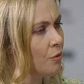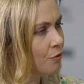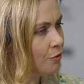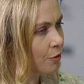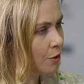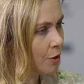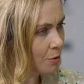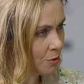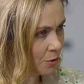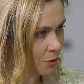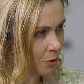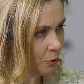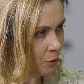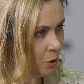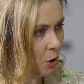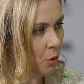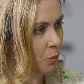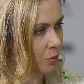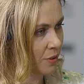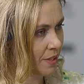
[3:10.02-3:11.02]
For those who don't
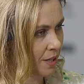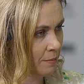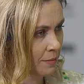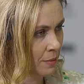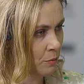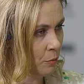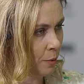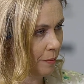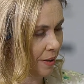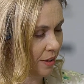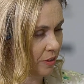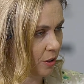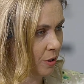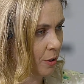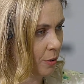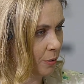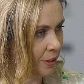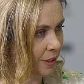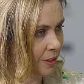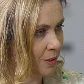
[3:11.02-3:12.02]
know, tell me more about the
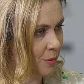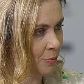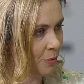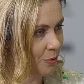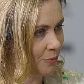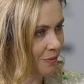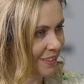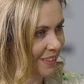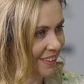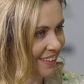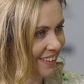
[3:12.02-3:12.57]
codeless movement.